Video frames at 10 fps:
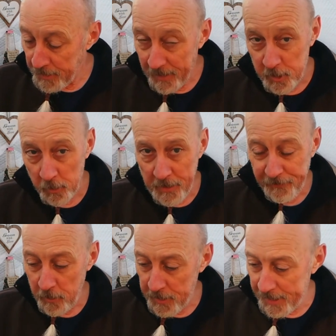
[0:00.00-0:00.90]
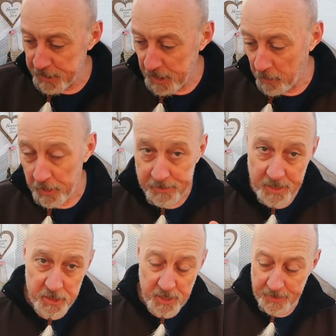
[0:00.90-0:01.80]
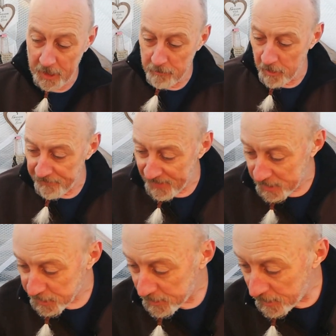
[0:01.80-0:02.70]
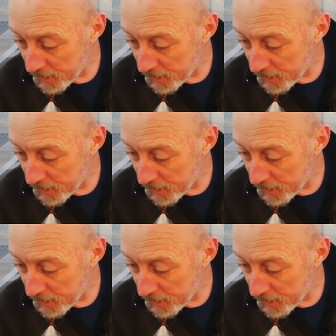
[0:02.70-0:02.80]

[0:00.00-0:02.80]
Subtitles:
That was only a few days ago, and I did say they grow fast.